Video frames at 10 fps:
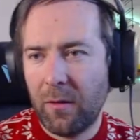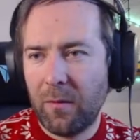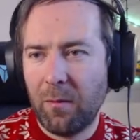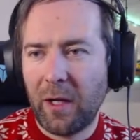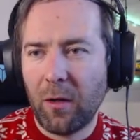
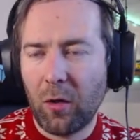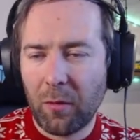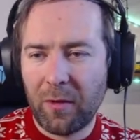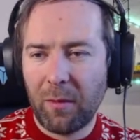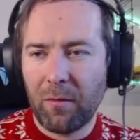make a
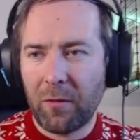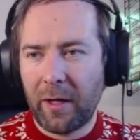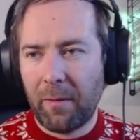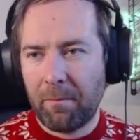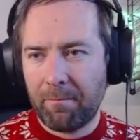lookup table for
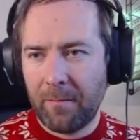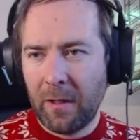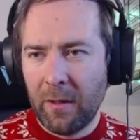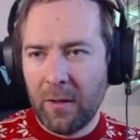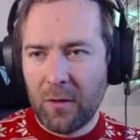that.
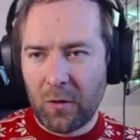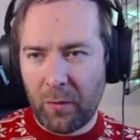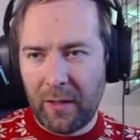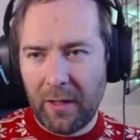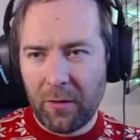So
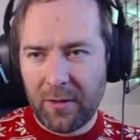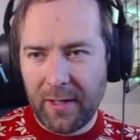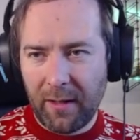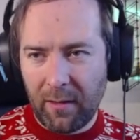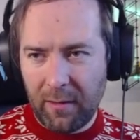we take our
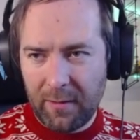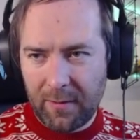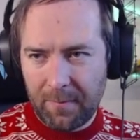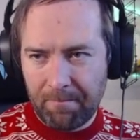second list